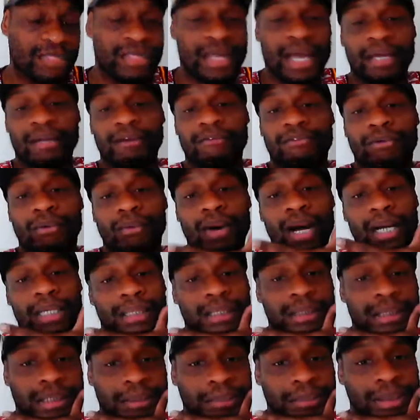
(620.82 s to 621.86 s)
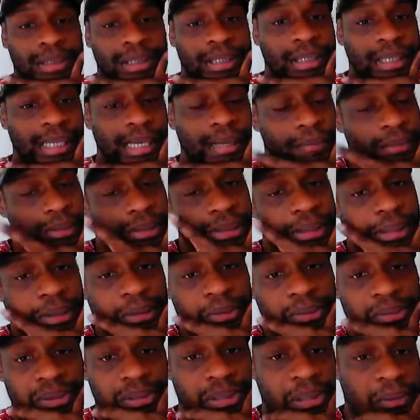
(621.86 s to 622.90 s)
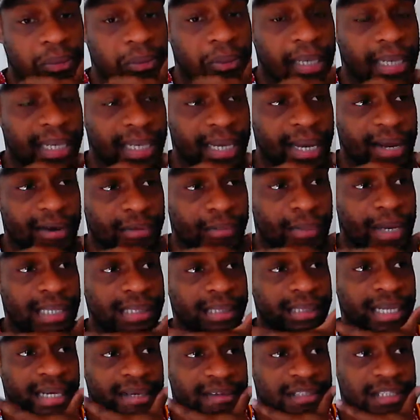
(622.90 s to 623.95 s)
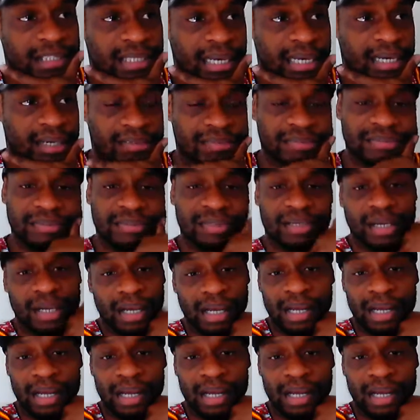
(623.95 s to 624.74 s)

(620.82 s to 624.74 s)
Thank you for watching this particular episode. You know what? Everybody stay safe.